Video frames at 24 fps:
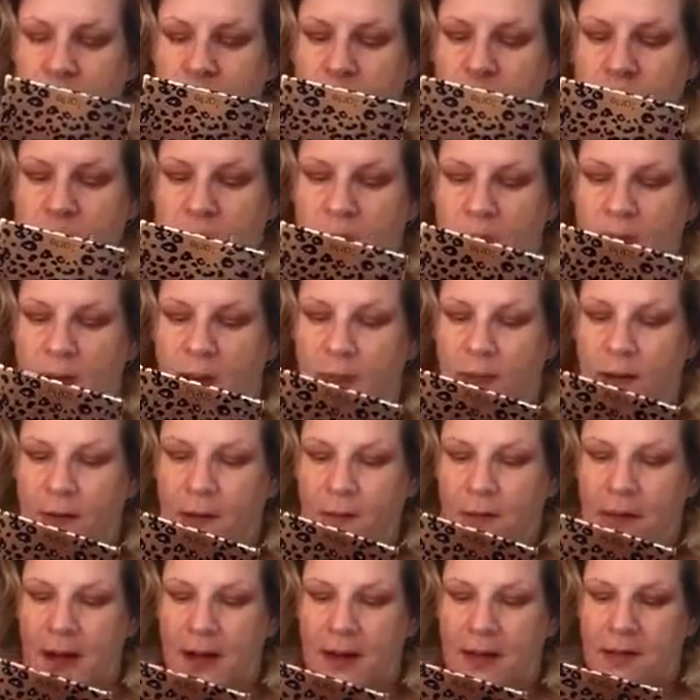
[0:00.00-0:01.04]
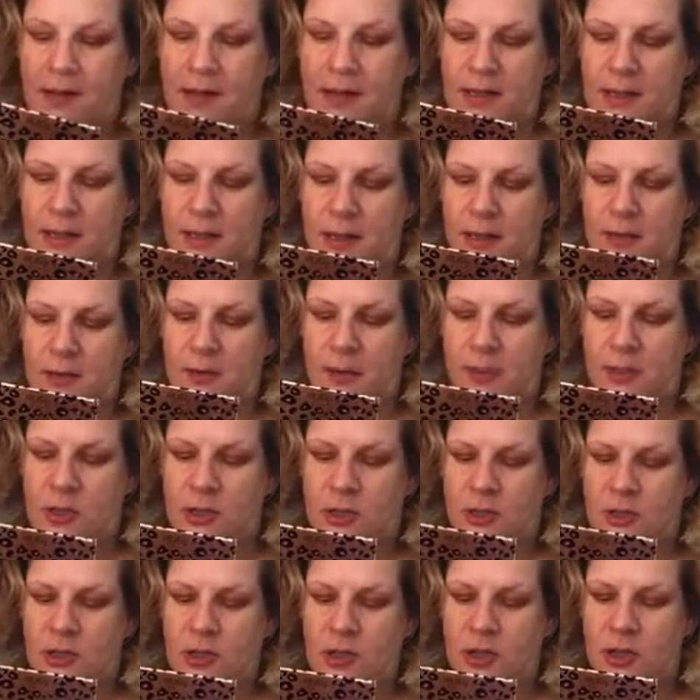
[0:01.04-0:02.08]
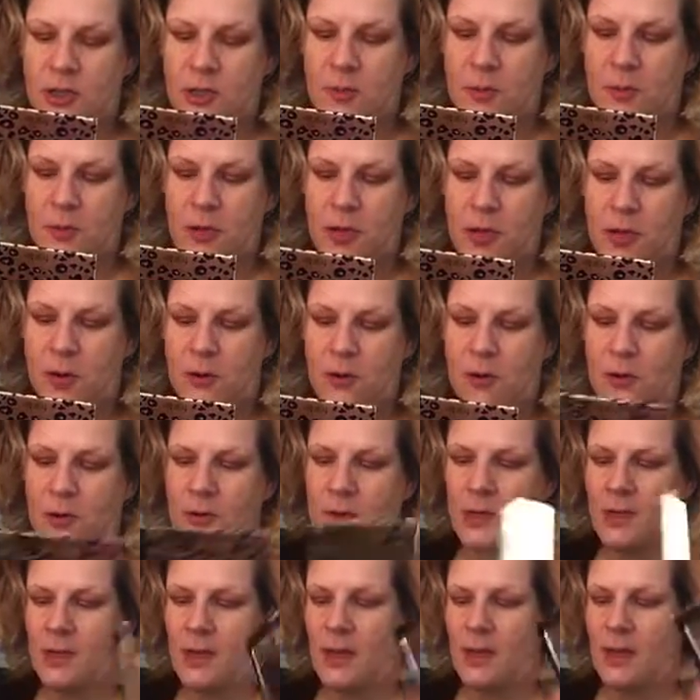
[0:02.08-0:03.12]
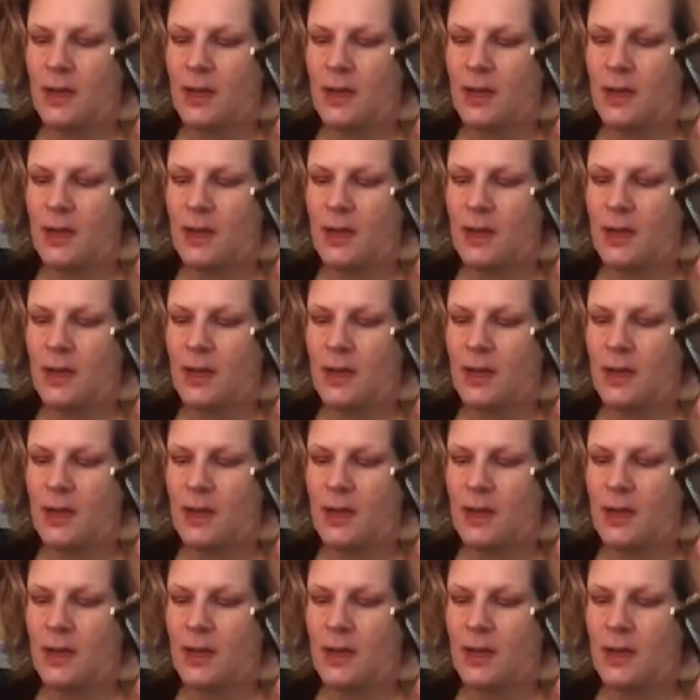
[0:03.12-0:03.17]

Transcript: There's the color Foxy in here, which is a shimmery gold.